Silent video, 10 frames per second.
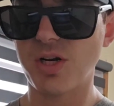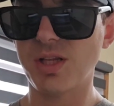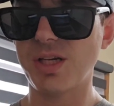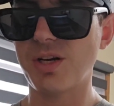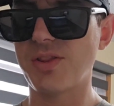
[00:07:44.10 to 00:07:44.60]

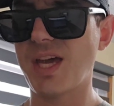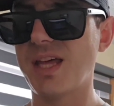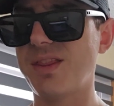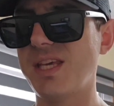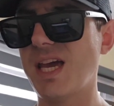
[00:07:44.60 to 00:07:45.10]
earlier
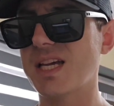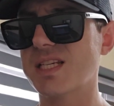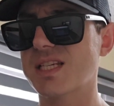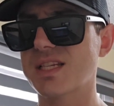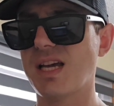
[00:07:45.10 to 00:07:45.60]
that the
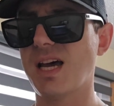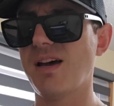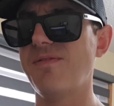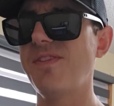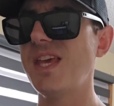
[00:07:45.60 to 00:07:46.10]

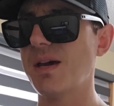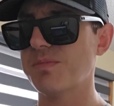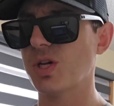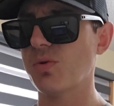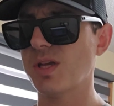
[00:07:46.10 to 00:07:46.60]

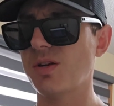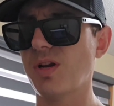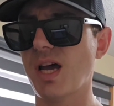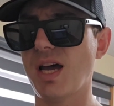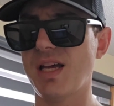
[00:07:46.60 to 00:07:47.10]
SVM uh,
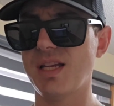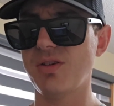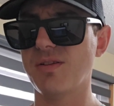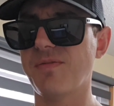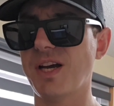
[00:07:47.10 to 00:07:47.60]
token
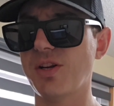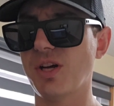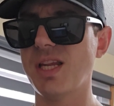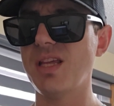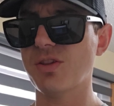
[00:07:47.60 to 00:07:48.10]
you can find
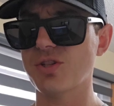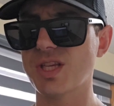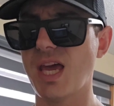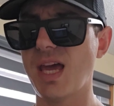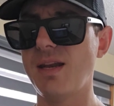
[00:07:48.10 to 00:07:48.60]
on
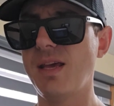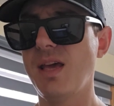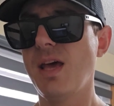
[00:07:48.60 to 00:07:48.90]
Etherscan,